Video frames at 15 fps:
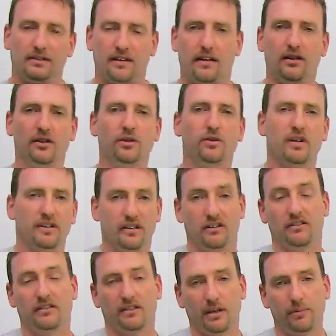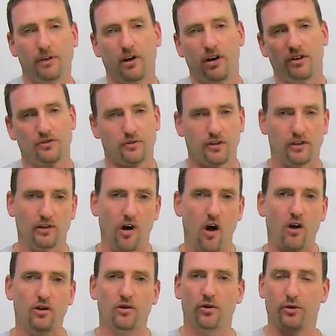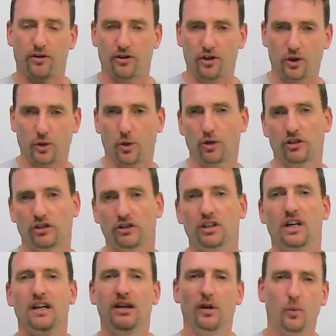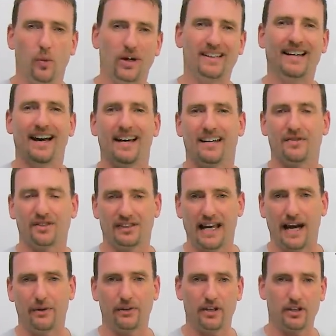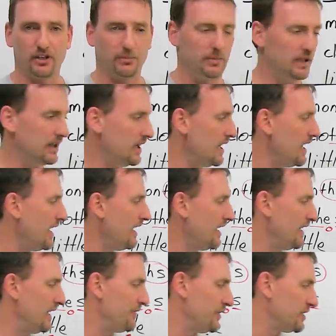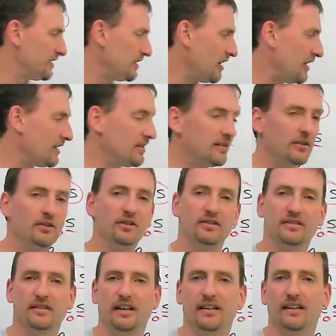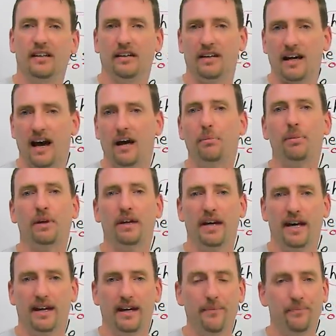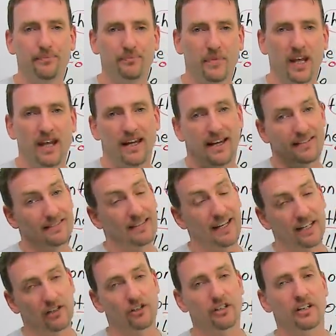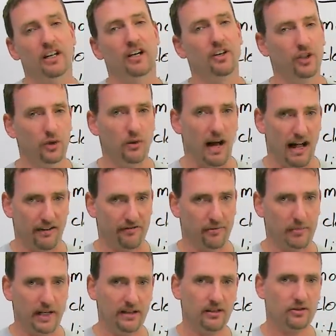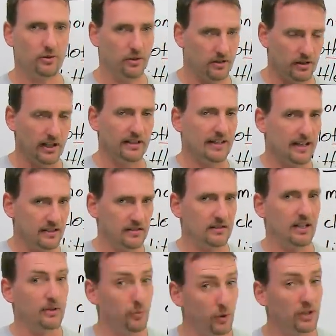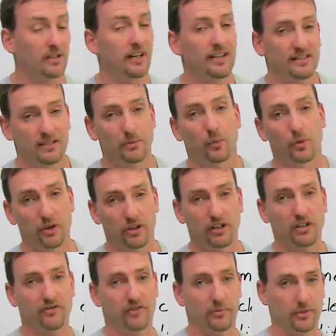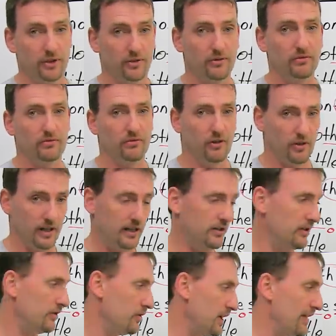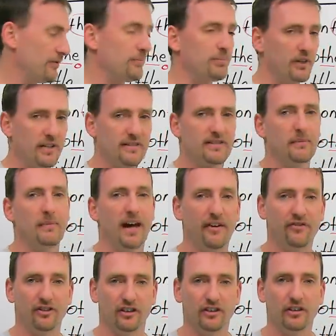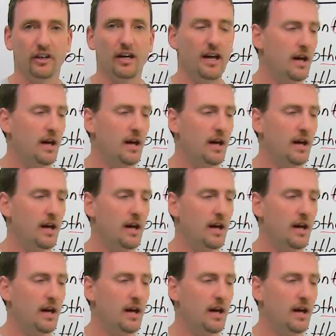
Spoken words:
tell you that they're diphthongs, or they're longer or they're shorter, what kind of sound they should be. If you start to study the IPA, it's like learning a new alphabet. So it will take some work from you. Okay, you do have to put in some effort.